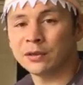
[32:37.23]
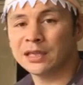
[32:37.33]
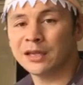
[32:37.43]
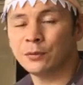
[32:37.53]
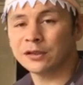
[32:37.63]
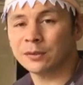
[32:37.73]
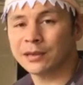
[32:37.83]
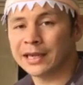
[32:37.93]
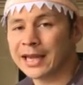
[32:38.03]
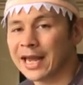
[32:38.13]
particularly with some of
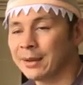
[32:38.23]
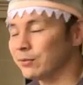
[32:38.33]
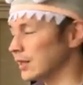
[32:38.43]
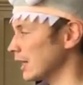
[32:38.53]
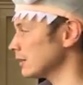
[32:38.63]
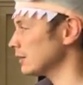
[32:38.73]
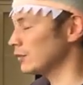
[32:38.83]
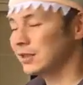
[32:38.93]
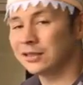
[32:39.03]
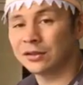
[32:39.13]
the games and
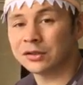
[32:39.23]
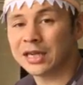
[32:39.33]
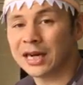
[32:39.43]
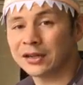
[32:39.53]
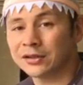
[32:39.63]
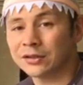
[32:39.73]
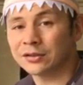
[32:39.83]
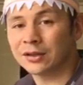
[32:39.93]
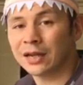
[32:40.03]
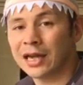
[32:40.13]
activities and challenges
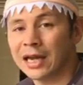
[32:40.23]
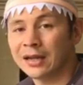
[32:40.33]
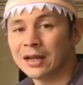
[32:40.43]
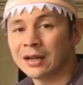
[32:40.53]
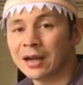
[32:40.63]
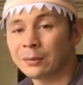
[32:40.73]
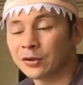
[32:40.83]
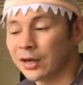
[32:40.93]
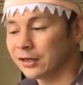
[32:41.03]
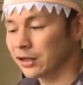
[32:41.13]
that I'm
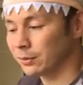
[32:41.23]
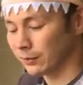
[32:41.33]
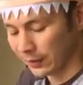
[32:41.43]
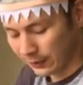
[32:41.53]
trying to come up